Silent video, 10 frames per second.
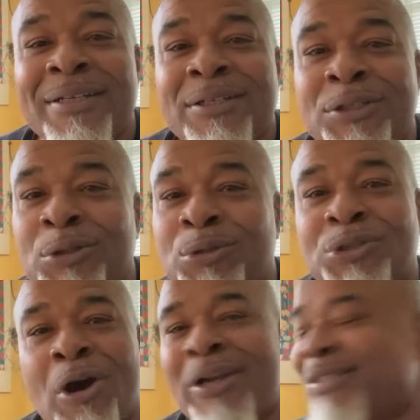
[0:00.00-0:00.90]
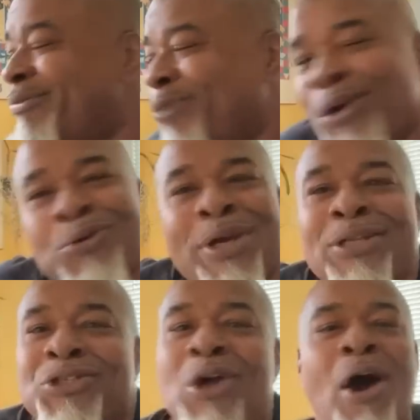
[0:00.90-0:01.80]
you sawdust. Where you
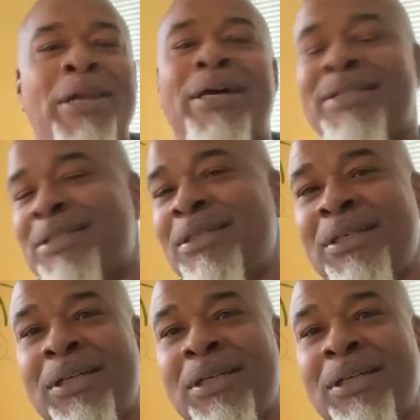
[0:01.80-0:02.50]
getting sawdust?